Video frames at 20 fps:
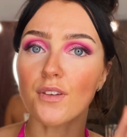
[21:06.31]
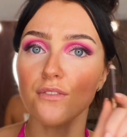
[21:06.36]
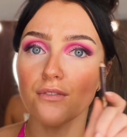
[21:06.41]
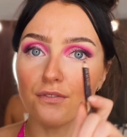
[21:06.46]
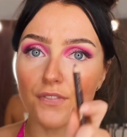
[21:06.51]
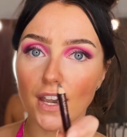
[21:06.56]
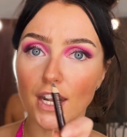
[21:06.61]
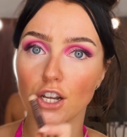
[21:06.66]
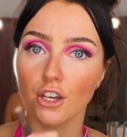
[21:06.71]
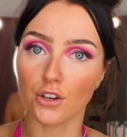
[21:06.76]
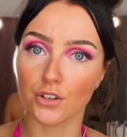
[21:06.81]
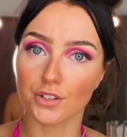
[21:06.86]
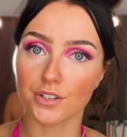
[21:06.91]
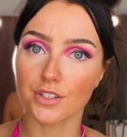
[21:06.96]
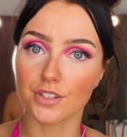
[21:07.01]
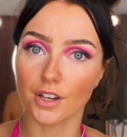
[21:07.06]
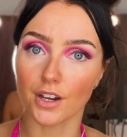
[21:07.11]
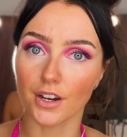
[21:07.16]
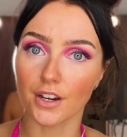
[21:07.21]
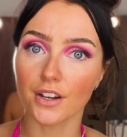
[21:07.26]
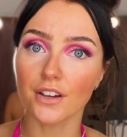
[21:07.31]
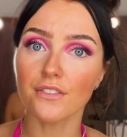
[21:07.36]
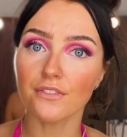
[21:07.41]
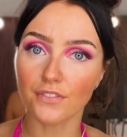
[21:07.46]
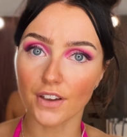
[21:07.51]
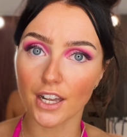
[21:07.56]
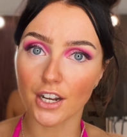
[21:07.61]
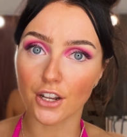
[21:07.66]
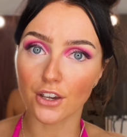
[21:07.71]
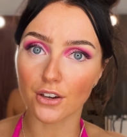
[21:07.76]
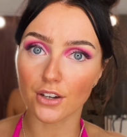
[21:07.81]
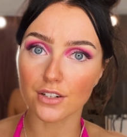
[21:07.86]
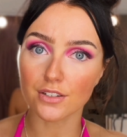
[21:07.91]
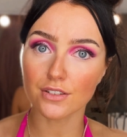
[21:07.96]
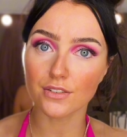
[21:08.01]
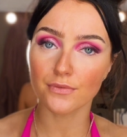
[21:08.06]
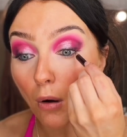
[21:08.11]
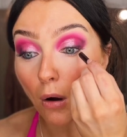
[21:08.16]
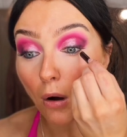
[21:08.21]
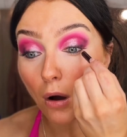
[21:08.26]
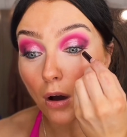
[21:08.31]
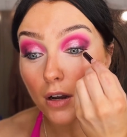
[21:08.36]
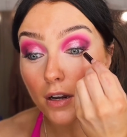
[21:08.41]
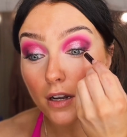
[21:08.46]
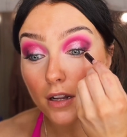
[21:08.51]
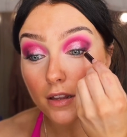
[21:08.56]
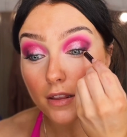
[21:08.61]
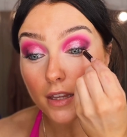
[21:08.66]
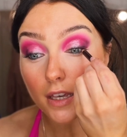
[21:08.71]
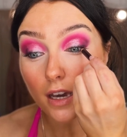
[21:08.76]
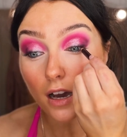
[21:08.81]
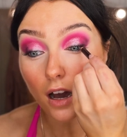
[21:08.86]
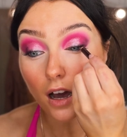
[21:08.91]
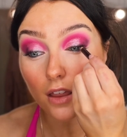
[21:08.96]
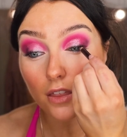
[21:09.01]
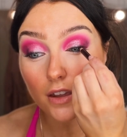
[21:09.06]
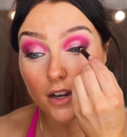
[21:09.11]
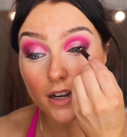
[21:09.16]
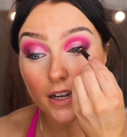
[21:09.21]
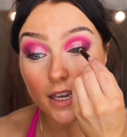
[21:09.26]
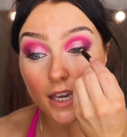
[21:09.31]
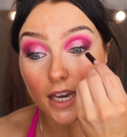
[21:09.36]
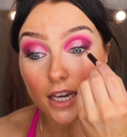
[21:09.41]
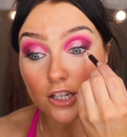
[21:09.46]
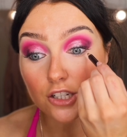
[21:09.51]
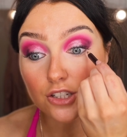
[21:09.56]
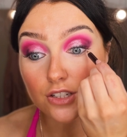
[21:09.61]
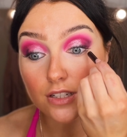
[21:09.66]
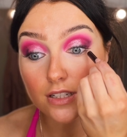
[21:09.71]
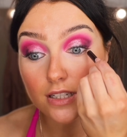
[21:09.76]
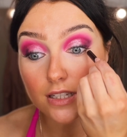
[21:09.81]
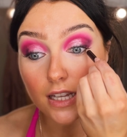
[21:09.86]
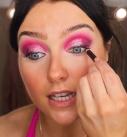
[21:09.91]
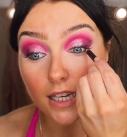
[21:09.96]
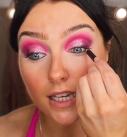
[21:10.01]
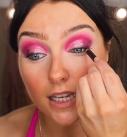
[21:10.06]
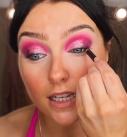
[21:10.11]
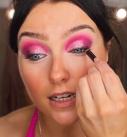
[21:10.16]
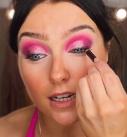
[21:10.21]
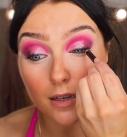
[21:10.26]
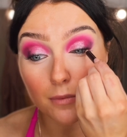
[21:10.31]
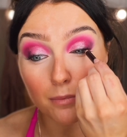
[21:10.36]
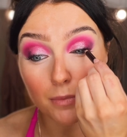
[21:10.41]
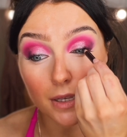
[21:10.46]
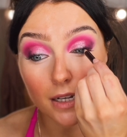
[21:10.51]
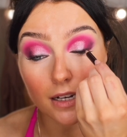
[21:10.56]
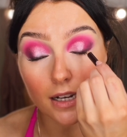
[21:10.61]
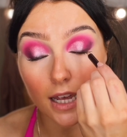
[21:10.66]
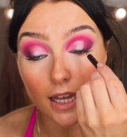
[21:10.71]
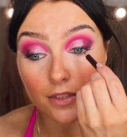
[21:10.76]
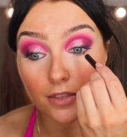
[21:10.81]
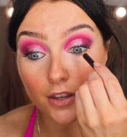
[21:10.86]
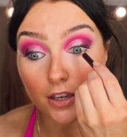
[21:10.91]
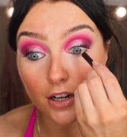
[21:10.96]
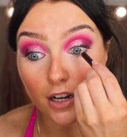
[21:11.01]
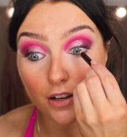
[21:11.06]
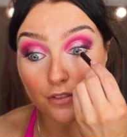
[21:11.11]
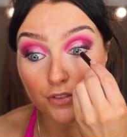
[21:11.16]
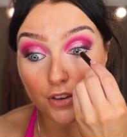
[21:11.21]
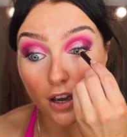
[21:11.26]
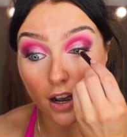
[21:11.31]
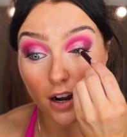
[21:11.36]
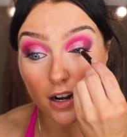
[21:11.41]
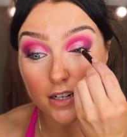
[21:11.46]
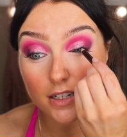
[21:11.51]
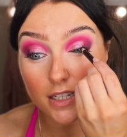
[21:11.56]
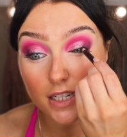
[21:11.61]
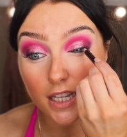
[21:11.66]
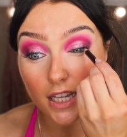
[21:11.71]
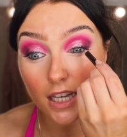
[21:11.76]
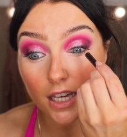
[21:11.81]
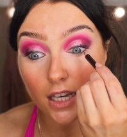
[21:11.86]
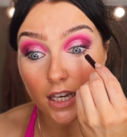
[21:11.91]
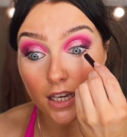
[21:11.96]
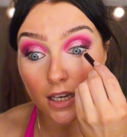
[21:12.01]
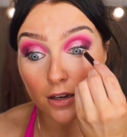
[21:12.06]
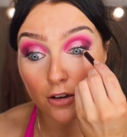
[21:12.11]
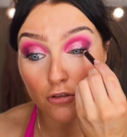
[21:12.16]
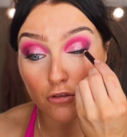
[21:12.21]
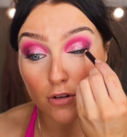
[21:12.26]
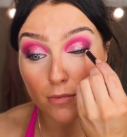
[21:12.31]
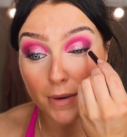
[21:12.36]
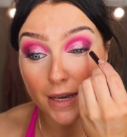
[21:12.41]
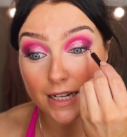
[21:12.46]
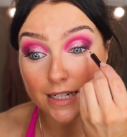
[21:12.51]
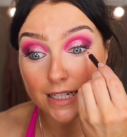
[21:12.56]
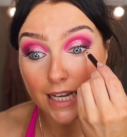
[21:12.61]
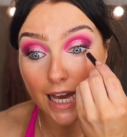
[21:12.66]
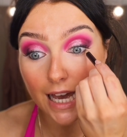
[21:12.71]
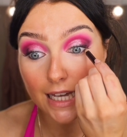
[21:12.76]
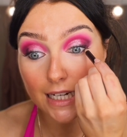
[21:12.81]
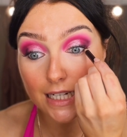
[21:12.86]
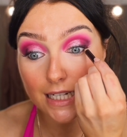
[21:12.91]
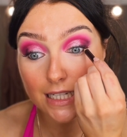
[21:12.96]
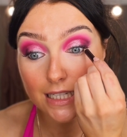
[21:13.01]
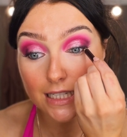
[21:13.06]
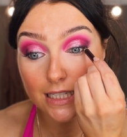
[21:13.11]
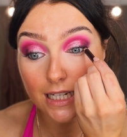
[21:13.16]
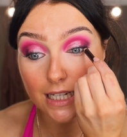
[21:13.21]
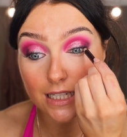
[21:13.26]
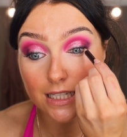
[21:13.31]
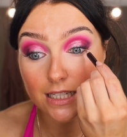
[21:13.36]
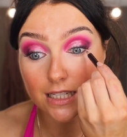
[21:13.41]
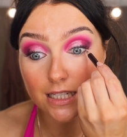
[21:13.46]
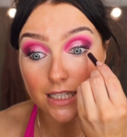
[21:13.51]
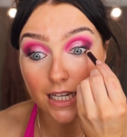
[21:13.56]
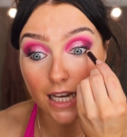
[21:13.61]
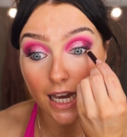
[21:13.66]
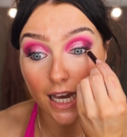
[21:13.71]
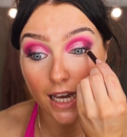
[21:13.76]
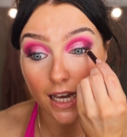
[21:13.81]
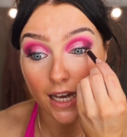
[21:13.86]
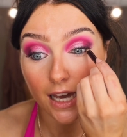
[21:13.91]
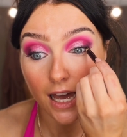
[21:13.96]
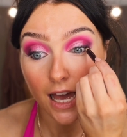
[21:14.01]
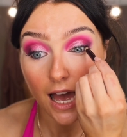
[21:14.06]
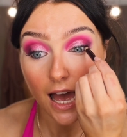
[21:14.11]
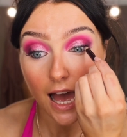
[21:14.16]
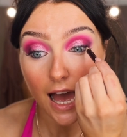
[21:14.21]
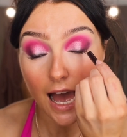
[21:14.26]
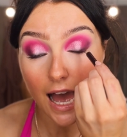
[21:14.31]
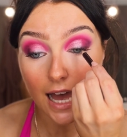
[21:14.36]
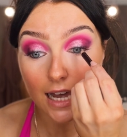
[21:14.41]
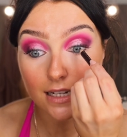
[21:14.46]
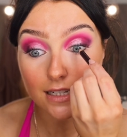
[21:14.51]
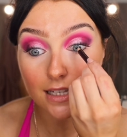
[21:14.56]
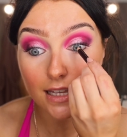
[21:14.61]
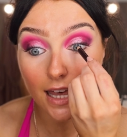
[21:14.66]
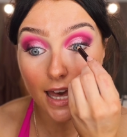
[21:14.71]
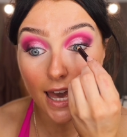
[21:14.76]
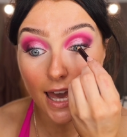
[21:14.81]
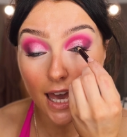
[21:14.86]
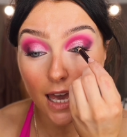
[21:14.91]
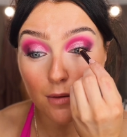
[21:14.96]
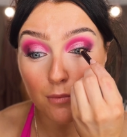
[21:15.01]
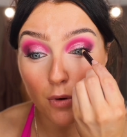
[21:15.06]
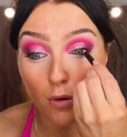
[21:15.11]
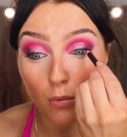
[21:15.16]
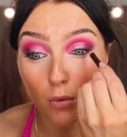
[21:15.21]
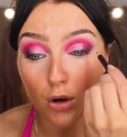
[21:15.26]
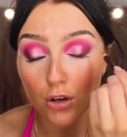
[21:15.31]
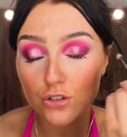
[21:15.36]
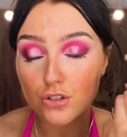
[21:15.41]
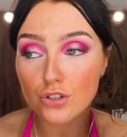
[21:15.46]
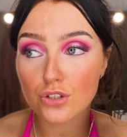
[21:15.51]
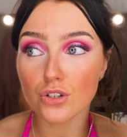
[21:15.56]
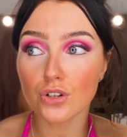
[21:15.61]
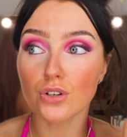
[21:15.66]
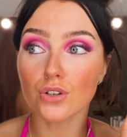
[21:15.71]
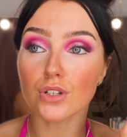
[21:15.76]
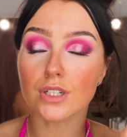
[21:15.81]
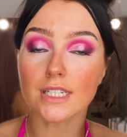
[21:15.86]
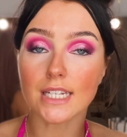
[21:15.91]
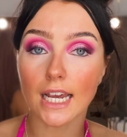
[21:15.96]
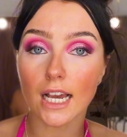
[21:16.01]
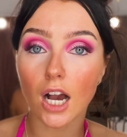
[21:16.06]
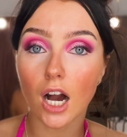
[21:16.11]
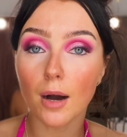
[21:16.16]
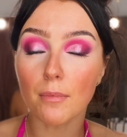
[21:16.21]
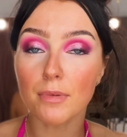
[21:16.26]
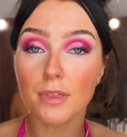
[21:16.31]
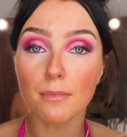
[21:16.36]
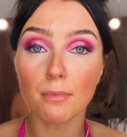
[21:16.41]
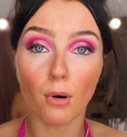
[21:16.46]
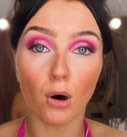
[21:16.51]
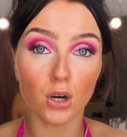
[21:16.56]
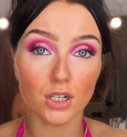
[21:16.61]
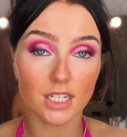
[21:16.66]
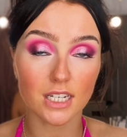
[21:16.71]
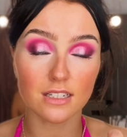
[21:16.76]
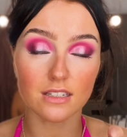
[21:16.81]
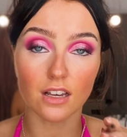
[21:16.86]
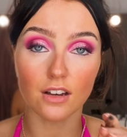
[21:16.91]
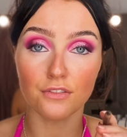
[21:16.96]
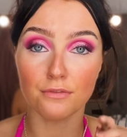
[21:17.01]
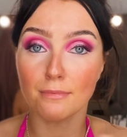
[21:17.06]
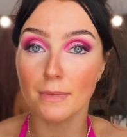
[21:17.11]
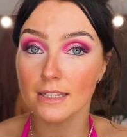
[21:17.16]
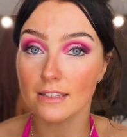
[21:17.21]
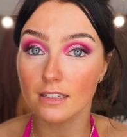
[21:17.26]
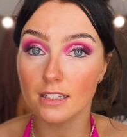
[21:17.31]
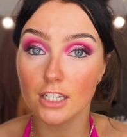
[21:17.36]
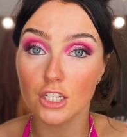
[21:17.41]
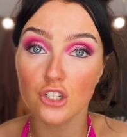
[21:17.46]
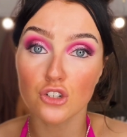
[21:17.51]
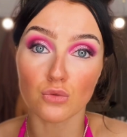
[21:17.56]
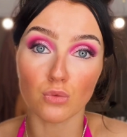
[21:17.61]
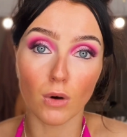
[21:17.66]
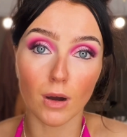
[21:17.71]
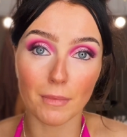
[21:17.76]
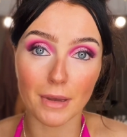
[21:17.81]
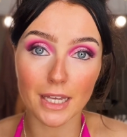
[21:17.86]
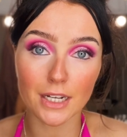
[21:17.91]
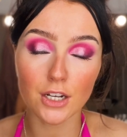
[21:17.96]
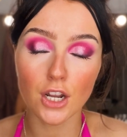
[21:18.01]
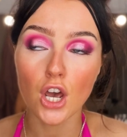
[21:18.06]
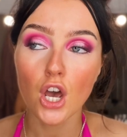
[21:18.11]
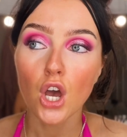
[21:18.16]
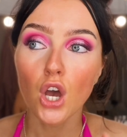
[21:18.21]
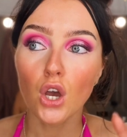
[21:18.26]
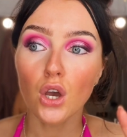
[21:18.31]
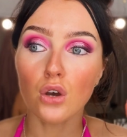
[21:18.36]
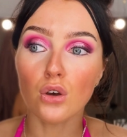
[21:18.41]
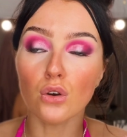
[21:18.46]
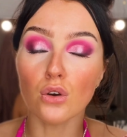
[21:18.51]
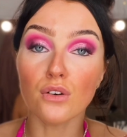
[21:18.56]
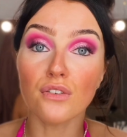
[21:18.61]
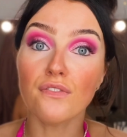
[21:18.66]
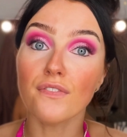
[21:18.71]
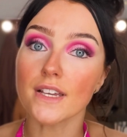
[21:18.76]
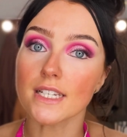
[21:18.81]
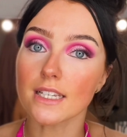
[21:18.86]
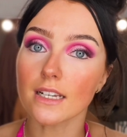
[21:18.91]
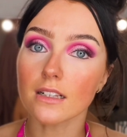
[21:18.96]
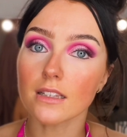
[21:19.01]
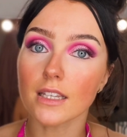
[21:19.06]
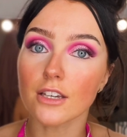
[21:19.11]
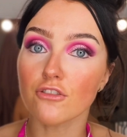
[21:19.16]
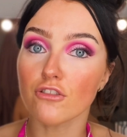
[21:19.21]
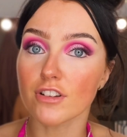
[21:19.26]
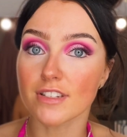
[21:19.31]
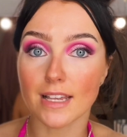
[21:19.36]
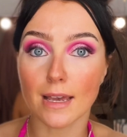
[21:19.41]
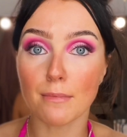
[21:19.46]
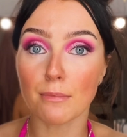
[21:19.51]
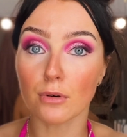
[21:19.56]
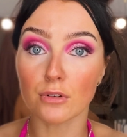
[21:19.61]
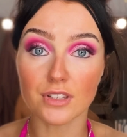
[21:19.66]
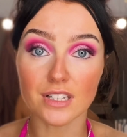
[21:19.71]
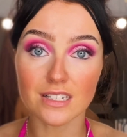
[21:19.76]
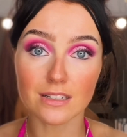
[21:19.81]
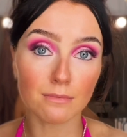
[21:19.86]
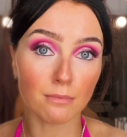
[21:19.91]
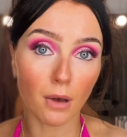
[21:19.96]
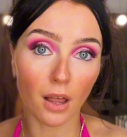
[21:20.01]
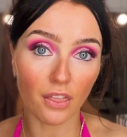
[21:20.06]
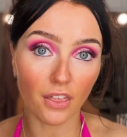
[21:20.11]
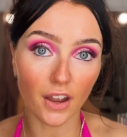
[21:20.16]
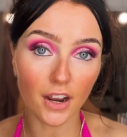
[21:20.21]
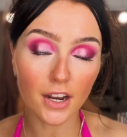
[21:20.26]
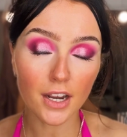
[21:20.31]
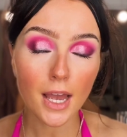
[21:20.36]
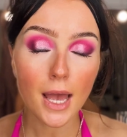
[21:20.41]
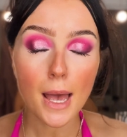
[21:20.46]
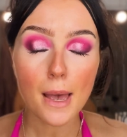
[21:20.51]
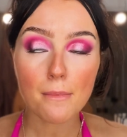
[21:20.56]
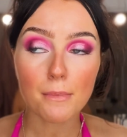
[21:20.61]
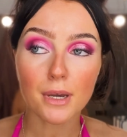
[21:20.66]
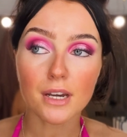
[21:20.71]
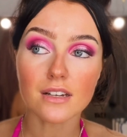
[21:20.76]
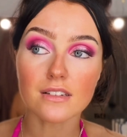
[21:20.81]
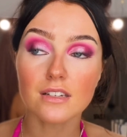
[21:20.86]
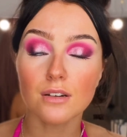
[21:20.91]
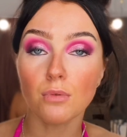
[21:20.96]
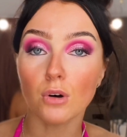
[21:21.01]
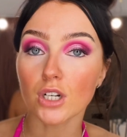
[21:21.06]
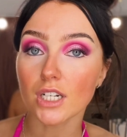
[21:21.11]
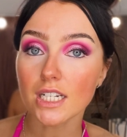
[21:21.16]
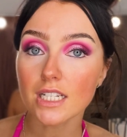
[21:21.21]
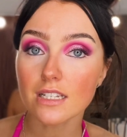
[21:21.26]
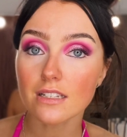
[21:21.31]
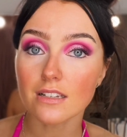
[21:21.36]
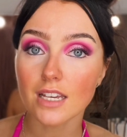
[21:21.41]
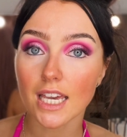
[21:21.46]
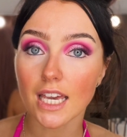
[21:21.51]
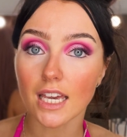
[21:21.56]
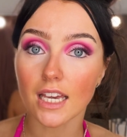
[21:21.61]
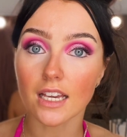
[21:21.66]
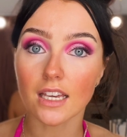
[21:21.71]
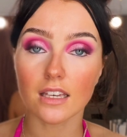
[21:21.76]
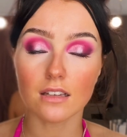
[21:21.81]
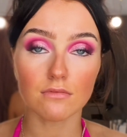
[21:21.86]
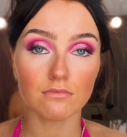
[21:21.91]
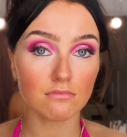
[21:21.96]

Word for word: Very good, sir. Very good. On the other occasions that Gein had been in the graveyard, he remained in his day's state and the aim was to dig up the bodies of middle-aged women who physically resembled his mother because he wanted to take